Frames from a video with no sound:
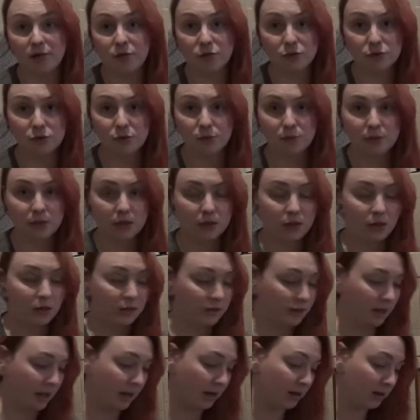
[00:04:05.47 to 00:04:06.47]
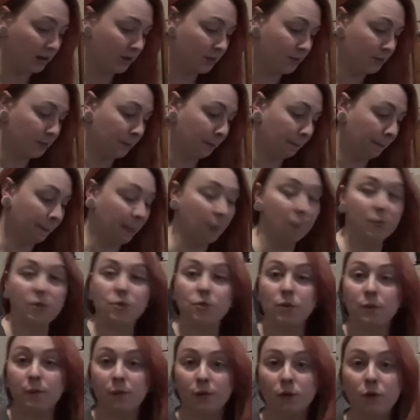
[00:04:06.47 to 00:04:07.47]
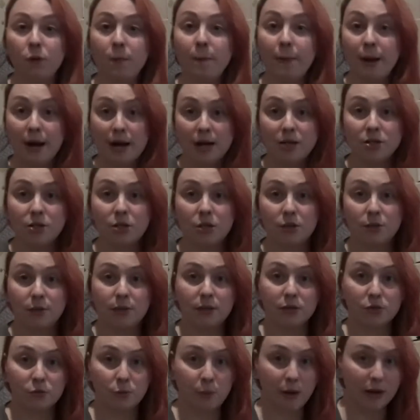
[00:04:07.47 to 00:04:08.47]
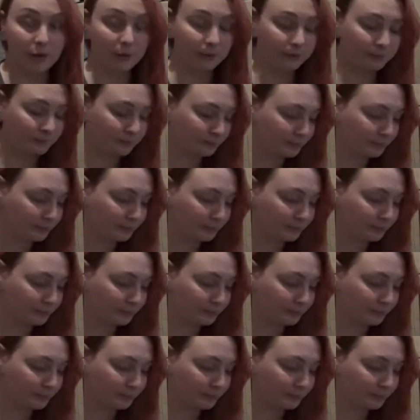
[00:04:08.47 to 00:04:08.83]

or something like that, which we will come back to as well.